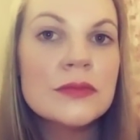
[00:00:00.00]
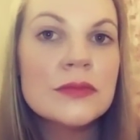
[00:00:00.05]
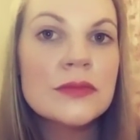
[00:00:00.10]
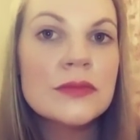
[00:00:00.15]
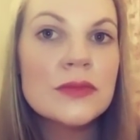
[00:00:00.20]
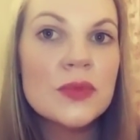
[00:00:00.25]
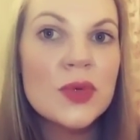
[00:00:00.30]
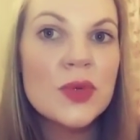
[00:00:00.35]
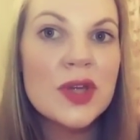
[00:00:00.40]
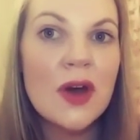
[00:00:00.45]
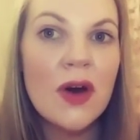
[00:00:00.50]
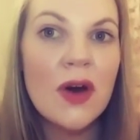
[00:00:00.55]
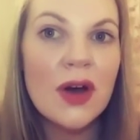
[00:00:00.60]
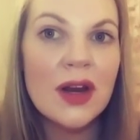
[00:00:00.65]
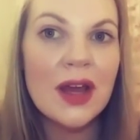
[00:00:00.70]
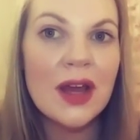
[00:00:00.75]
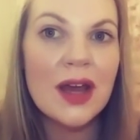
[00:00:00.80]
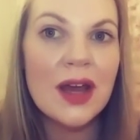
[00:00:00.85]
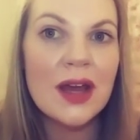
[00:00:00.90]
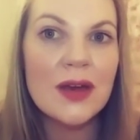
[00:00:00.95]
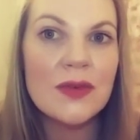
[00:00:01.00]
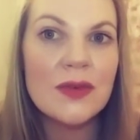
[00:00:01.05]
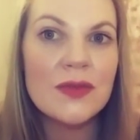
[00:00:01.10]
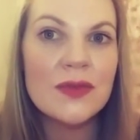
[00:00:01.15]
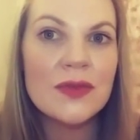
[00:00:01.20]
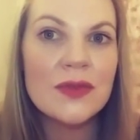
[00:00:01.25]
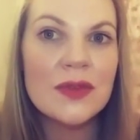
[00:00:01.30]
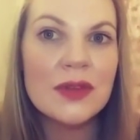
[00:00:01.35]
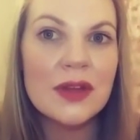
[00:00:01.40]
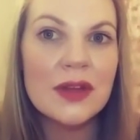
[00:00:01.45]
we can't have
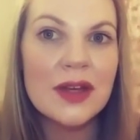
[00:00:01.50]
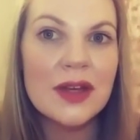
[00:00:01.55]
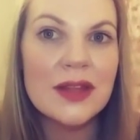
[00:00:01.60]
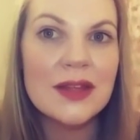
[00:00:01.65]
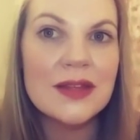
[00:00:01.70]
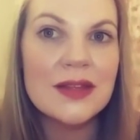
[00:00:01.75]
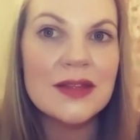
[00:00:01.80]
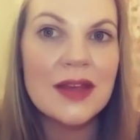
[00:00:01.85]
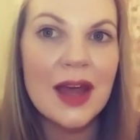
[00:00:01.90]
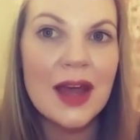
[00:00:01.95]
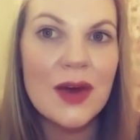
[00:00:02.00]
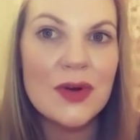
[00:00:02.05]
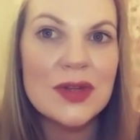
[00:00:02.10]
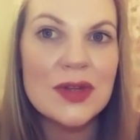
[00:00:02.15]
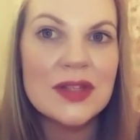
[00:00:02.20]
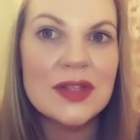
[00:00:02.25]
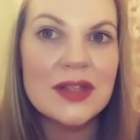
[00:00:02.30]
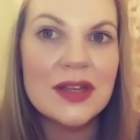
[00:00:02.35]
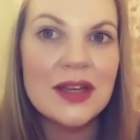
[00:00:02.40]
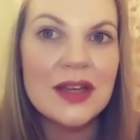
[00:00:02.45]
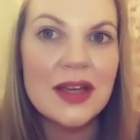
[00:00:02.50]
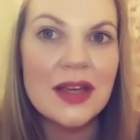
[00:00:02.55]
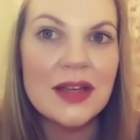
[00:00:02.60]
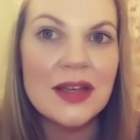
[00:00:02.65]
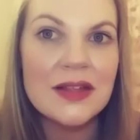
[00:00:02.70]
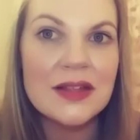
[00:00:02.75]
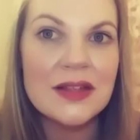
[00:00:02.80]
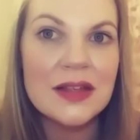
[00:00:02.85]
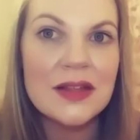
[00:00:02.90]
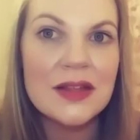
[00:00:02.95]
like these
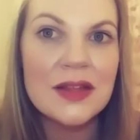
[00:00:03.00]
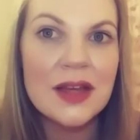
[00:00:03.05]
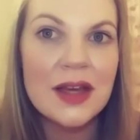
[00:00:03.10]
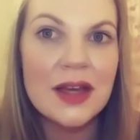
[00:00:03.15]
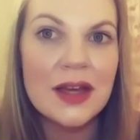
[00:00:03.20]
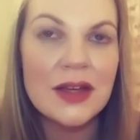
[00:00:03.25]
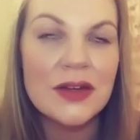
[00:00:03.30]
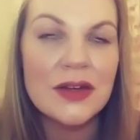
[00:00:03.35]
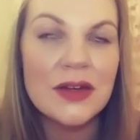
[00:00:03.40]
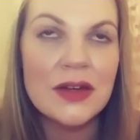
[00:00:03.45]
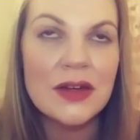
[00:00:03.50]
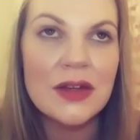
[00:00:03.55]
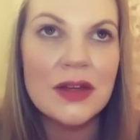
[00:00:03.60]
guarantees and then